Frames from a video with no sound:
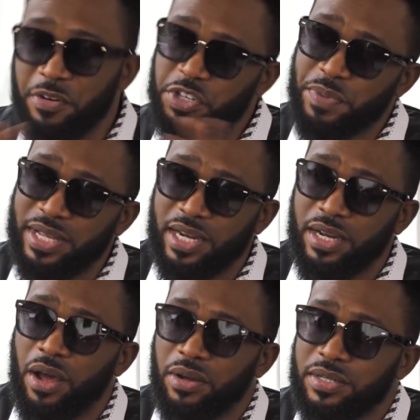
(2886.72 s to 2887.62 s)
I respect that
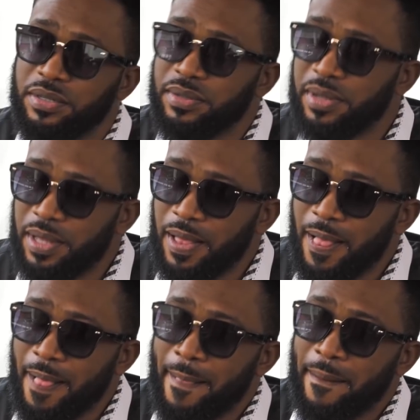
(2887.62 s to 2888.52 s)
a lot.
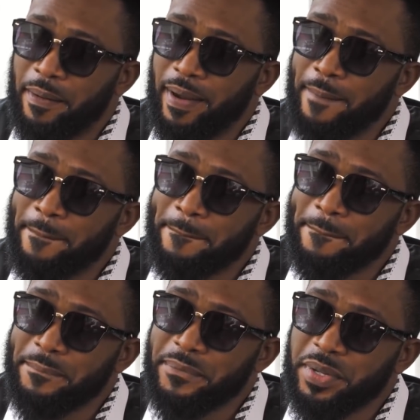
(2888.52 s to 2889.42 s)
All right?
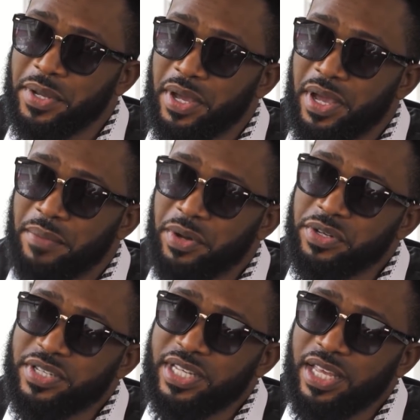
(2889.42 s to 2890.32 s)

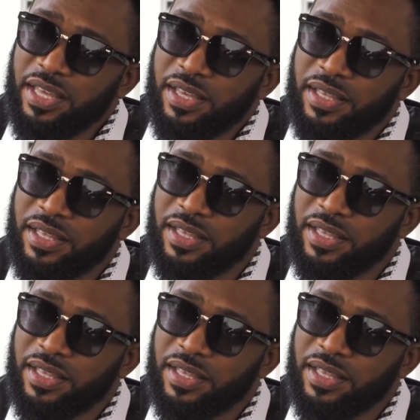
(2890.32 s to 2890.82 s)
But you see,